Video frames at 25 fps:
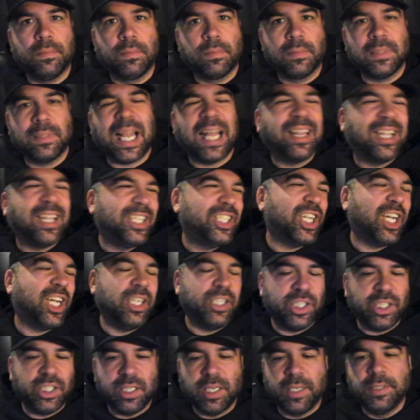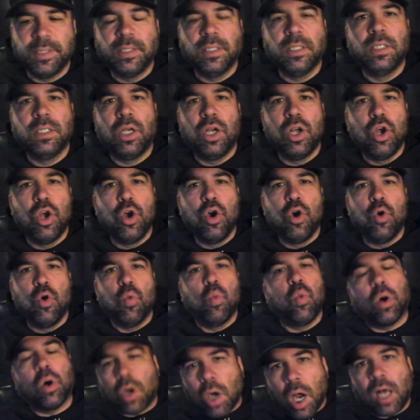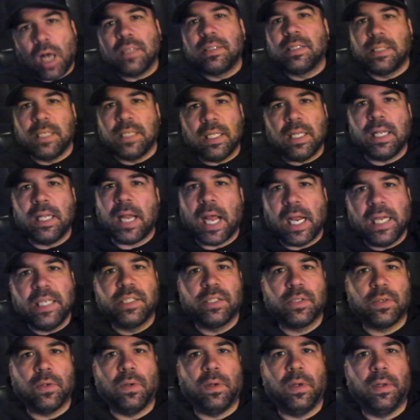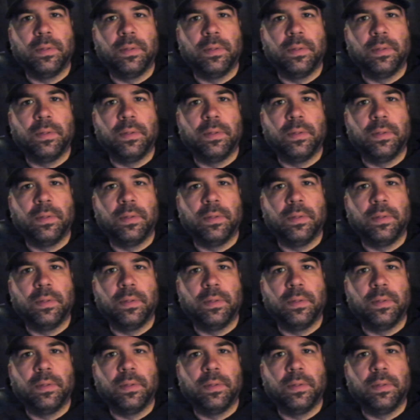Not the judge. We're all still in high school.